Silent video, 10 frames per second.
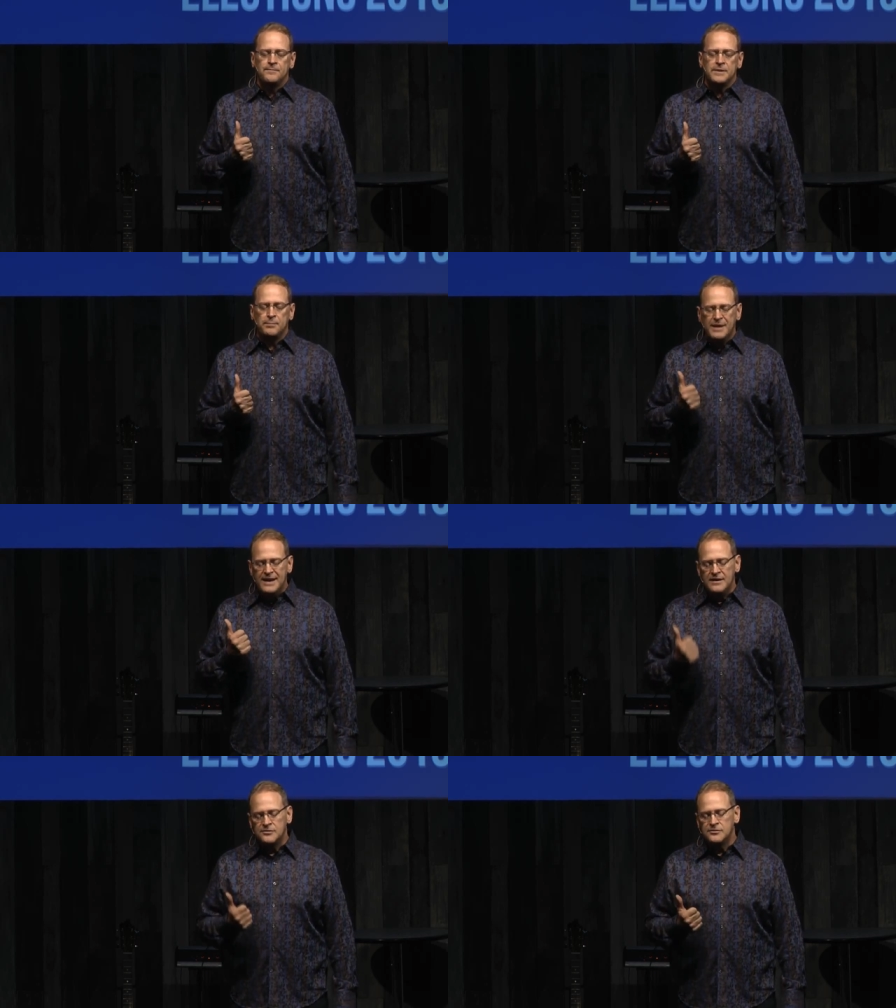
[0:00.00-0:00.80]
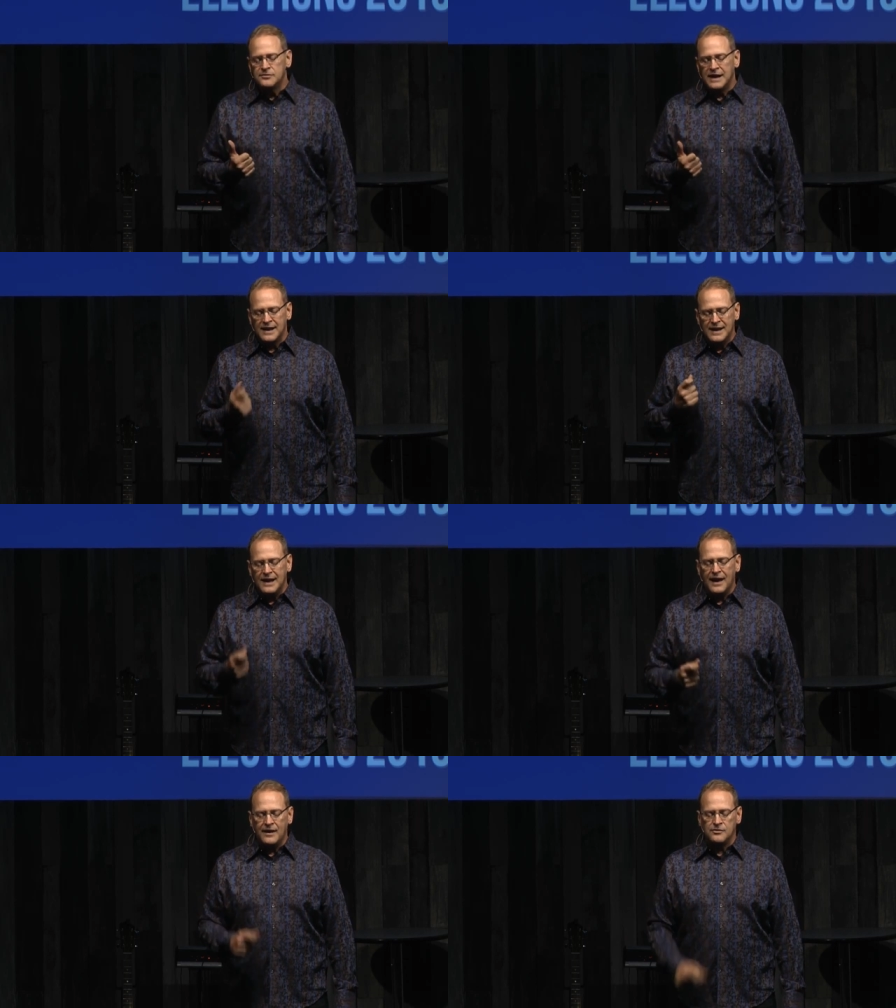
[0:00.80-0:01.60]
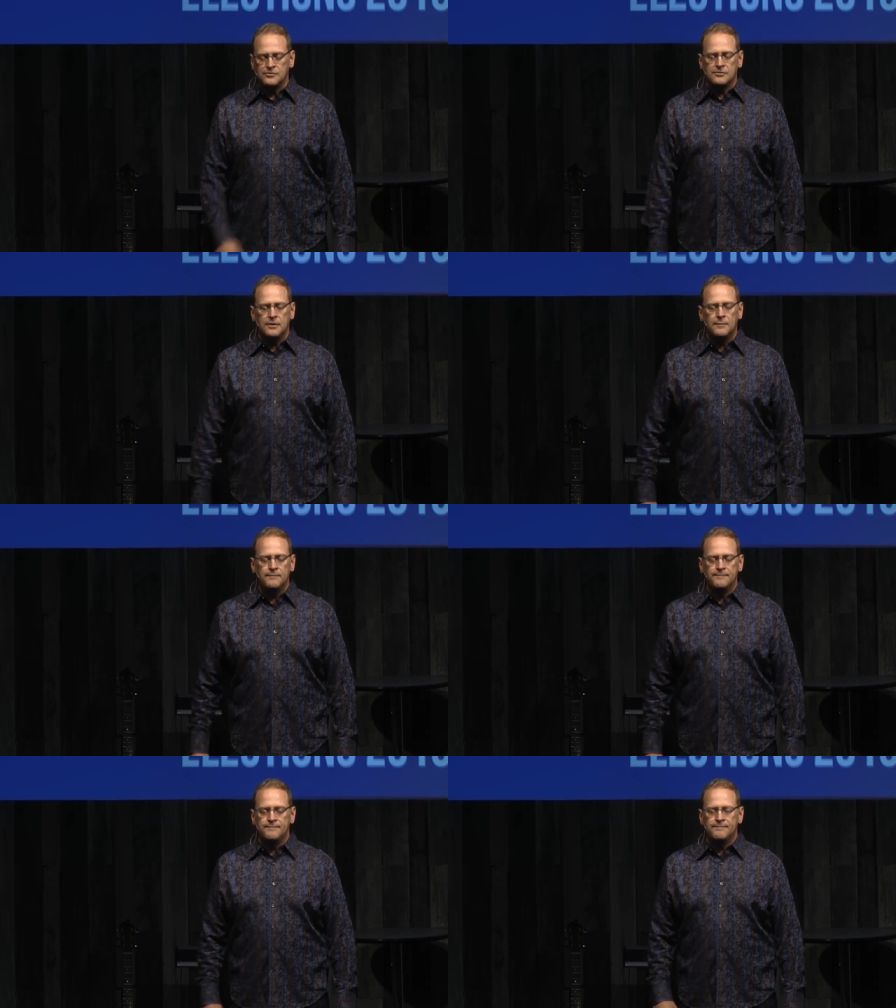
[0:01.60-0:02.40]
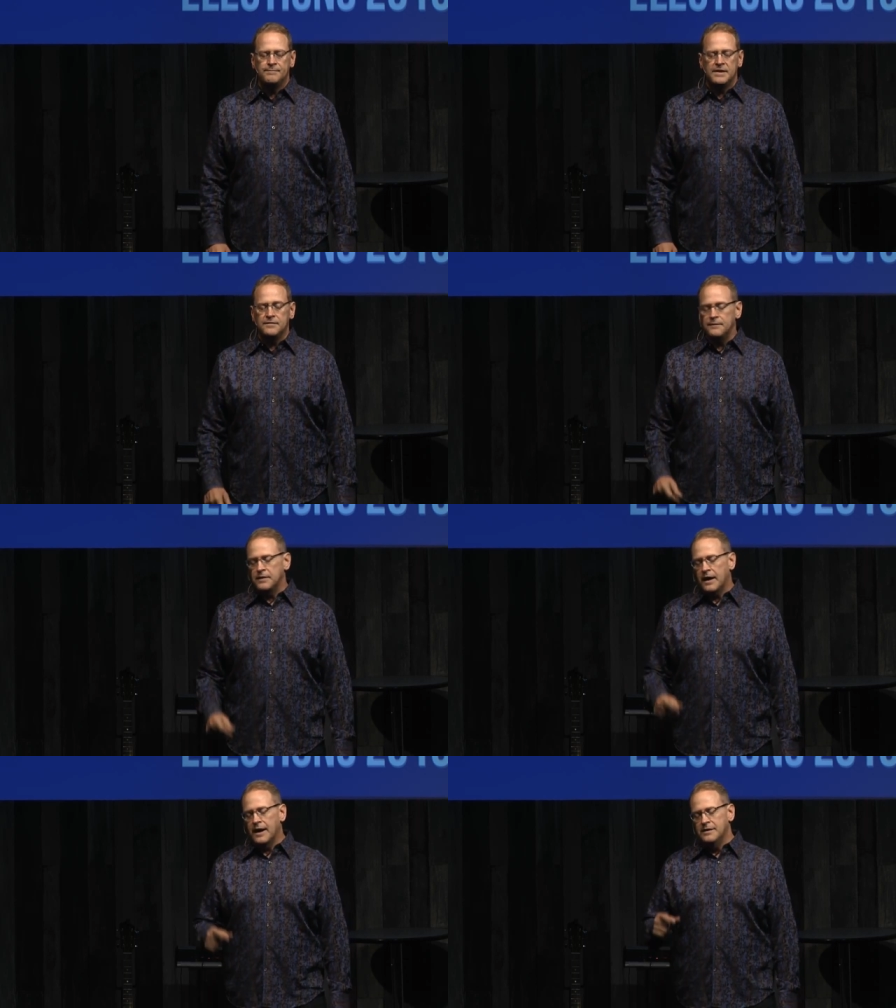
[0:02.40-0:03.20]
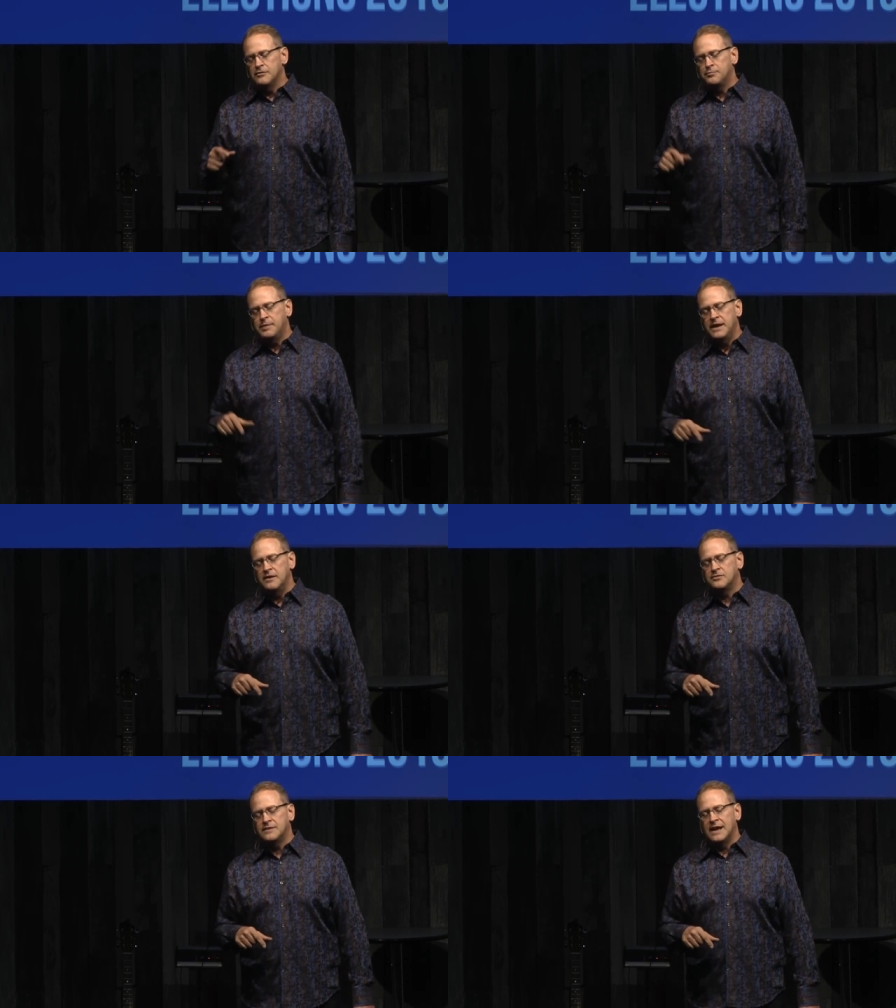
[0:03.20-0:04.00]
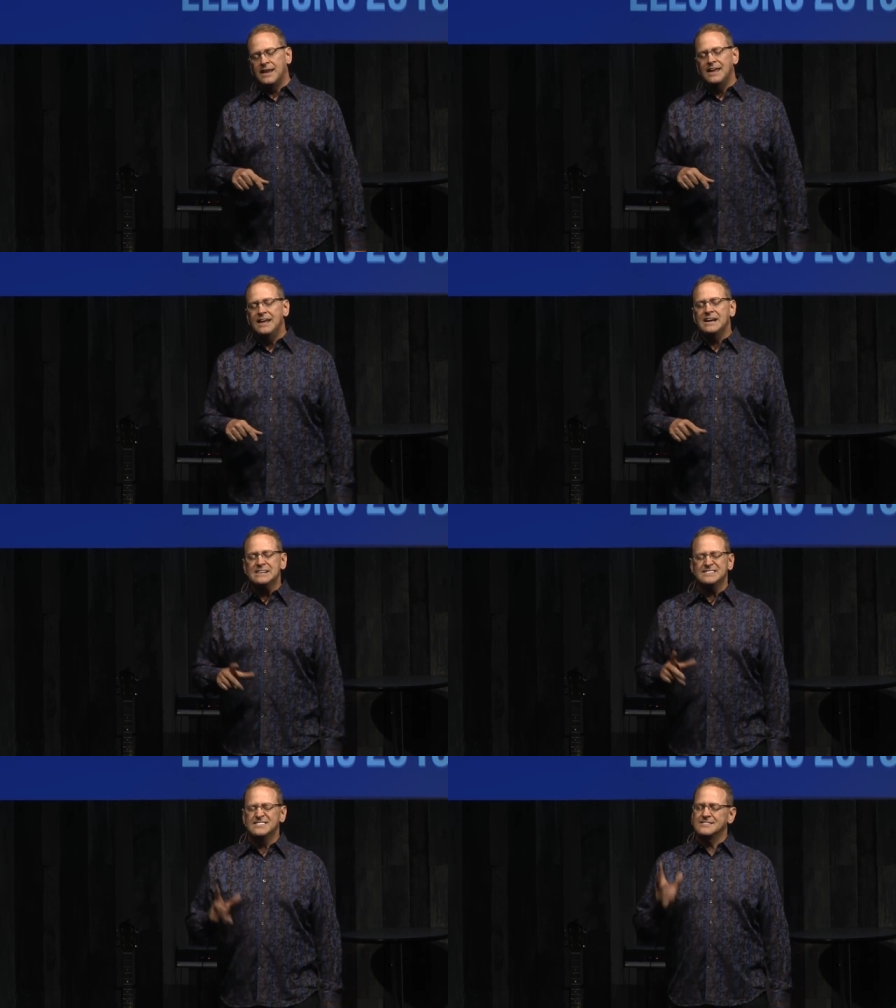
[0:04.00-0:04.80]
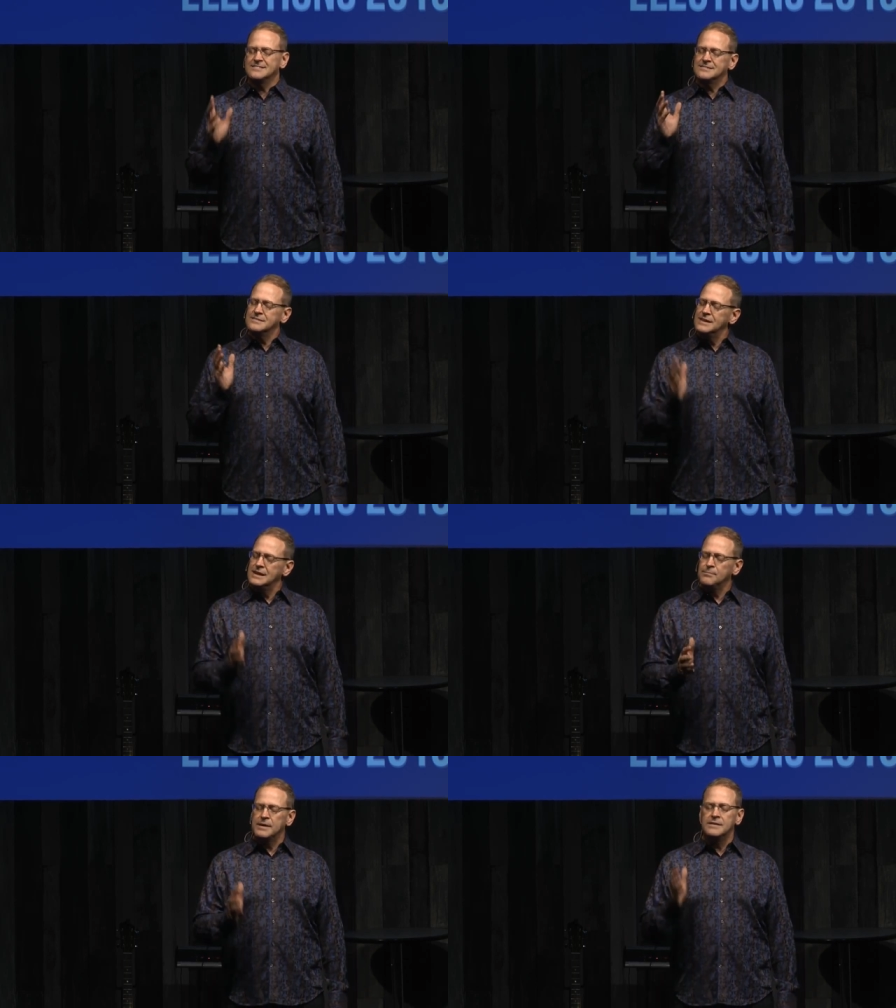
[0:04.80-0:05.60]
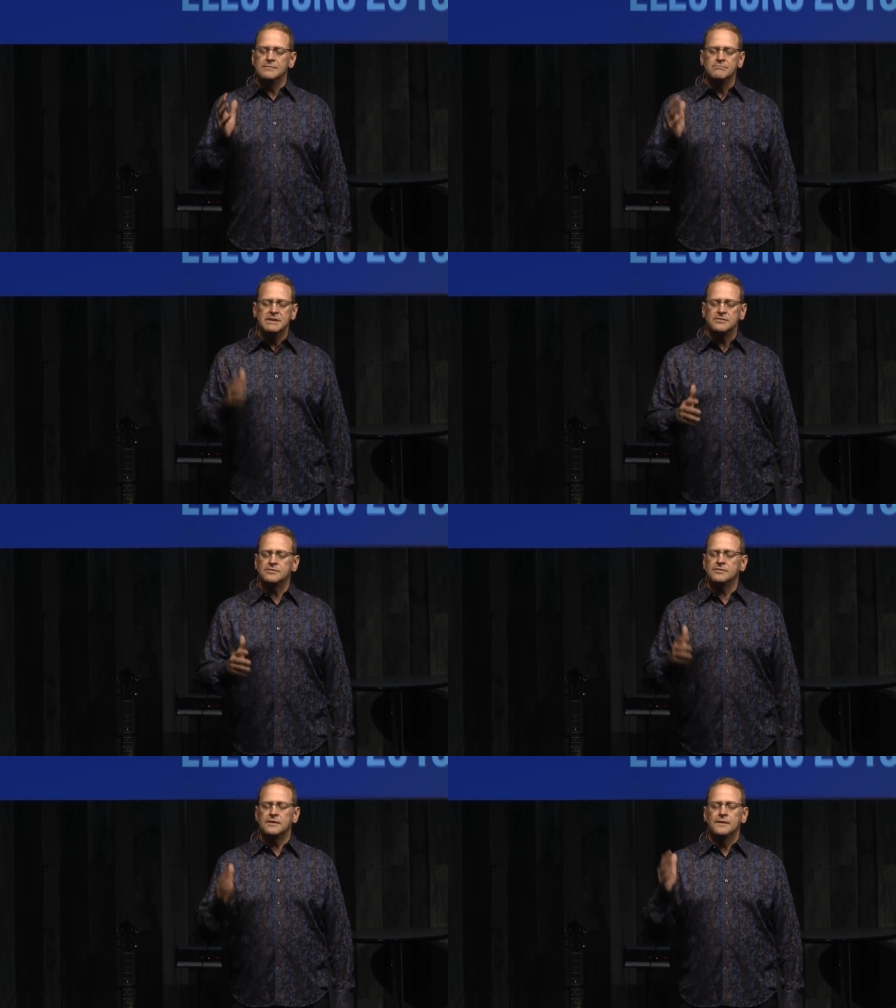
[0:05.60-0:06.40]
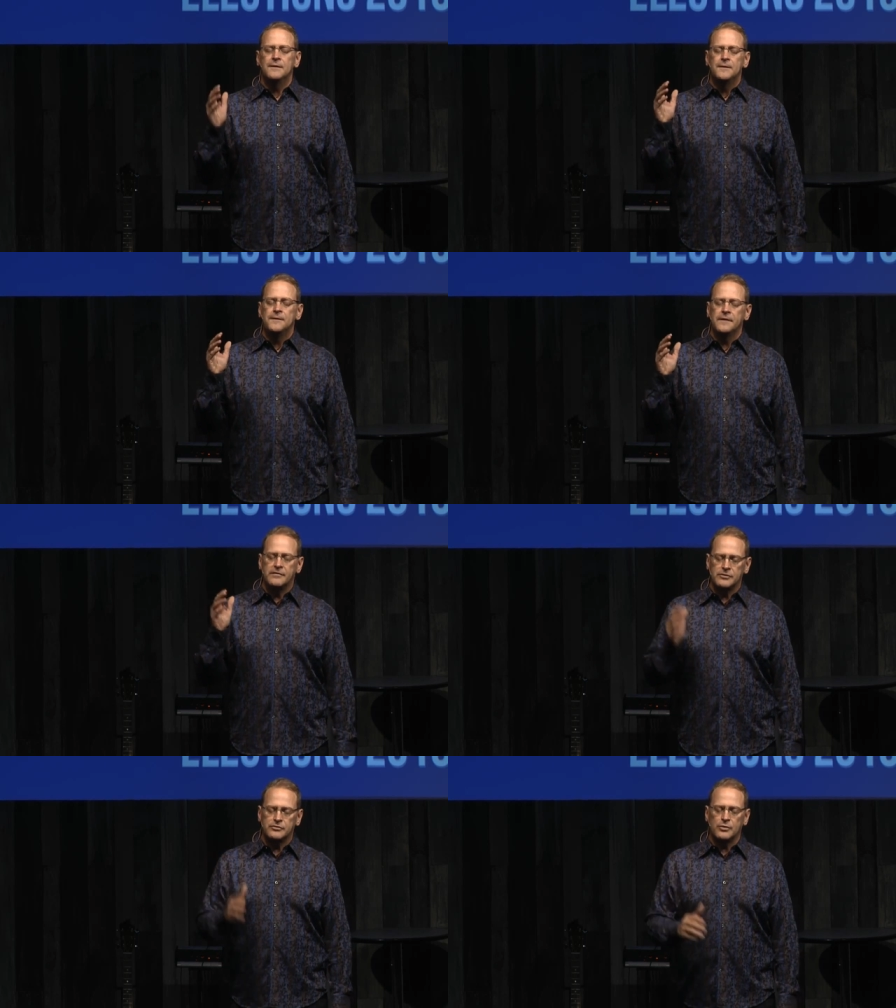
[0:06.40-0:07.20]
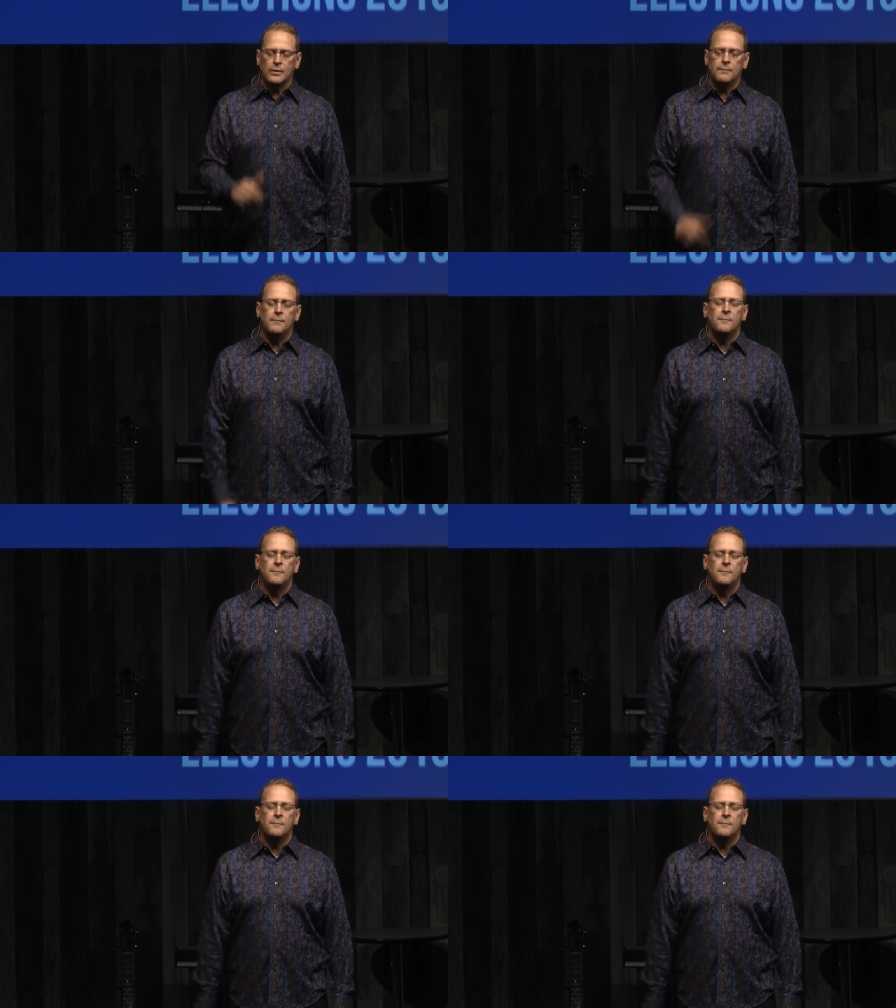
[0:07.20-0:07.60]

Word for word: the peace that he has, the, the, the kind of peace that he can sleep in the midst of a storm.